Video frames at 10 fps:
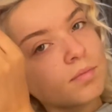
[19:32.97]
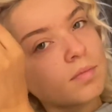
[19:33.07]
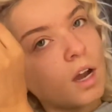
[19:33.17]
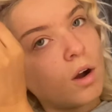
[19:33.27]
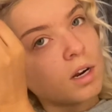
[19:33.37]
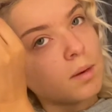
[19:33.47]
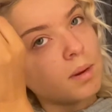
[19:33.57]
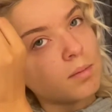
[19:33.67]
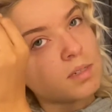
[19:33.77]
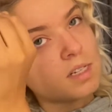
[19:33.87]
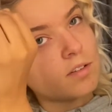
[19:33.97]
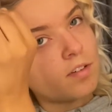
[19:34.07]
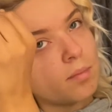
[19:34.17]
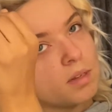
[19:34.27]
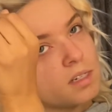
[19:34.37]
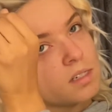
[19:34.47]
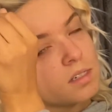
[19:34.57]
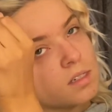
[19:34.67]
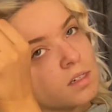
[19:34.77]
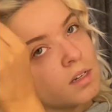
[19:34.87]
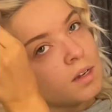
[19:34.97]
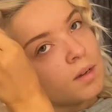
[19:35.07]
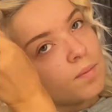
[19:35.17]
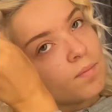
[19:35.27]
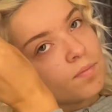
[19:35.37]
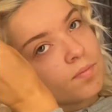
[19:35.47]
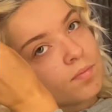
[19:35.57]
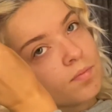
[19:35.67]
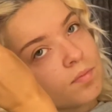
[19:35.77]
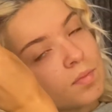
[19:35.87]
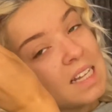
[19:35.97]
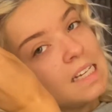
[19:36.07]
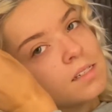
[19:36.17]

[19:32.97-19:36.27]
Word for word: that aren't going to be able to see their families. Please.